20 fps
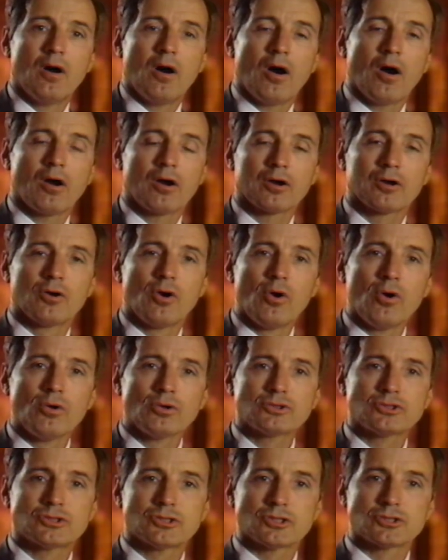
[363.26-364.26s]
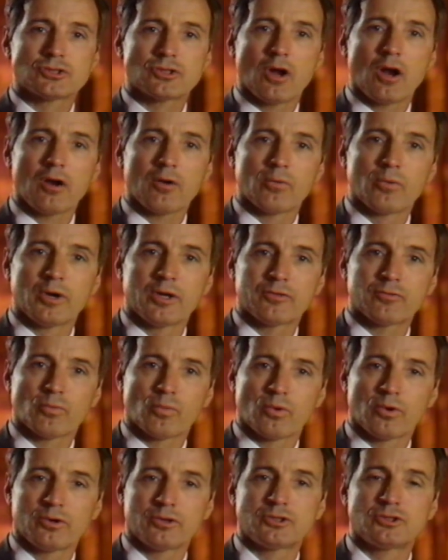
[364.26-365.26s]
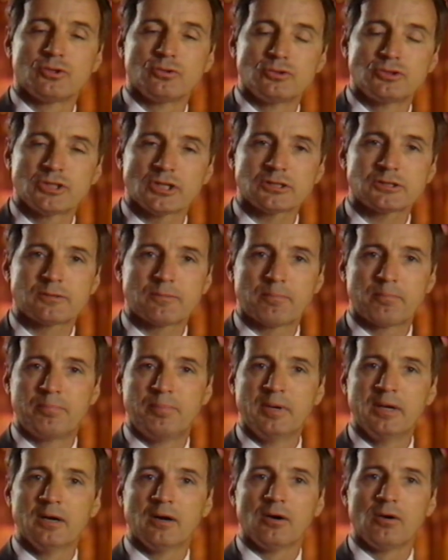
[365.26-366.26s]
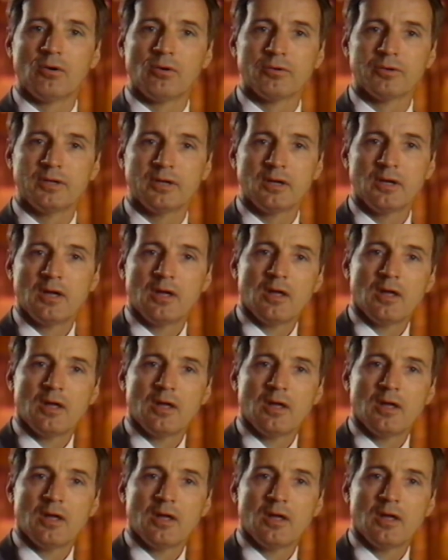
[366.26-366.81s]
Our goals to start with were to just build